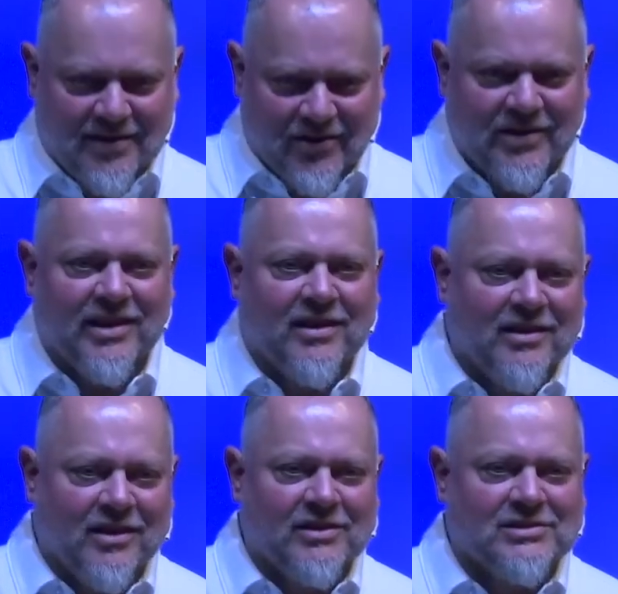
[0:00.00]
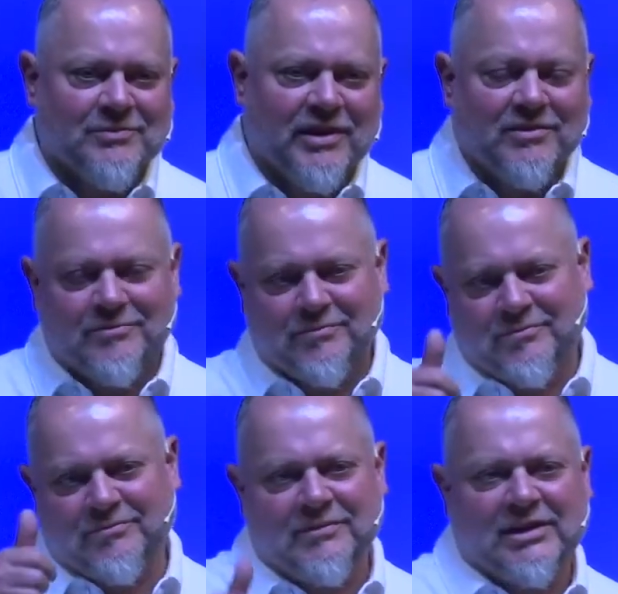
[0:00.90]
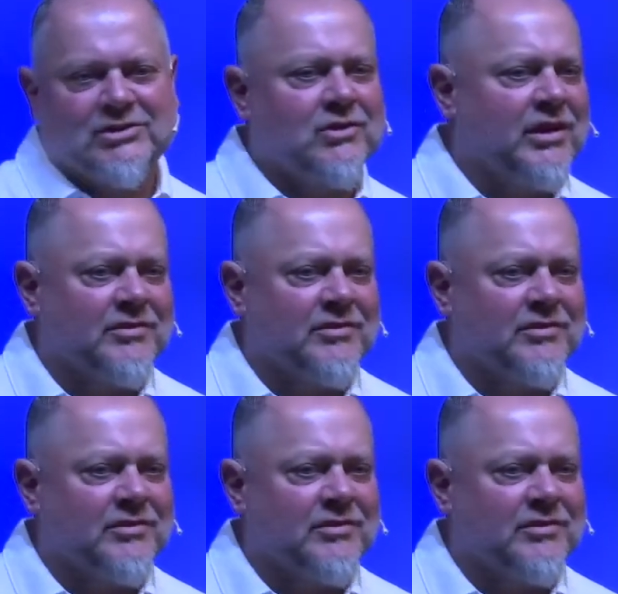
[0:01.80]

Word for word: Okay, awesome, man. That's great.